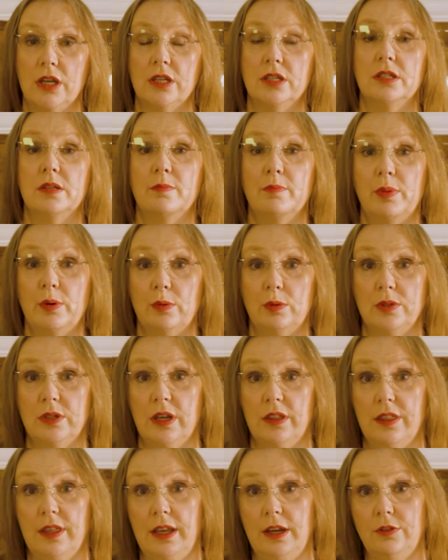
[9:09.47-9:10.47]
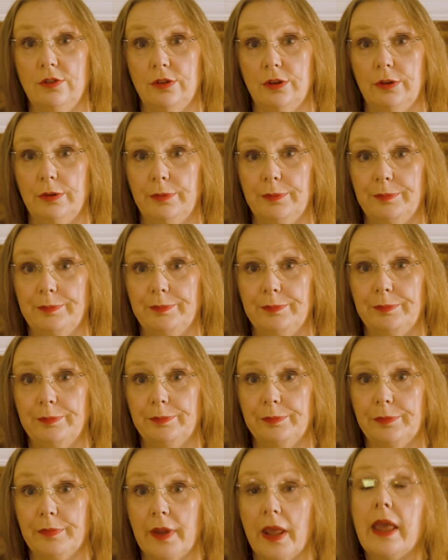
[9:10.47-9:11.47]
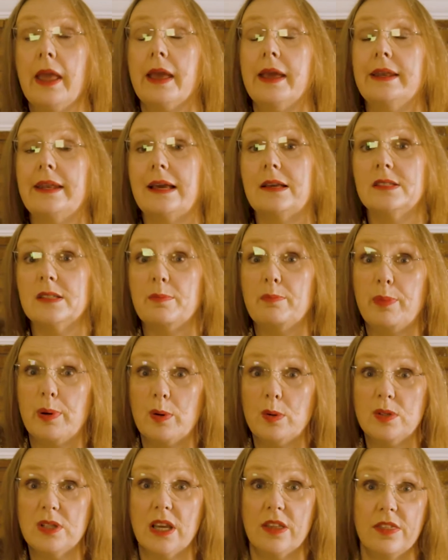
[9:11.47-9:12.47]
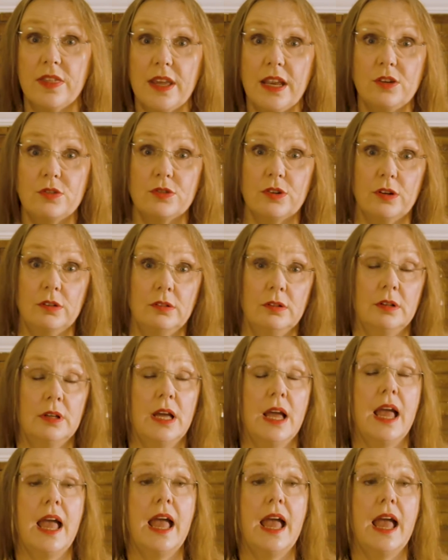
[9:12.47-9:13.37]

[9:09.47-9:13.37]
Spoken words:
St Paul's Cathedral. Now, St Paul's Cathedral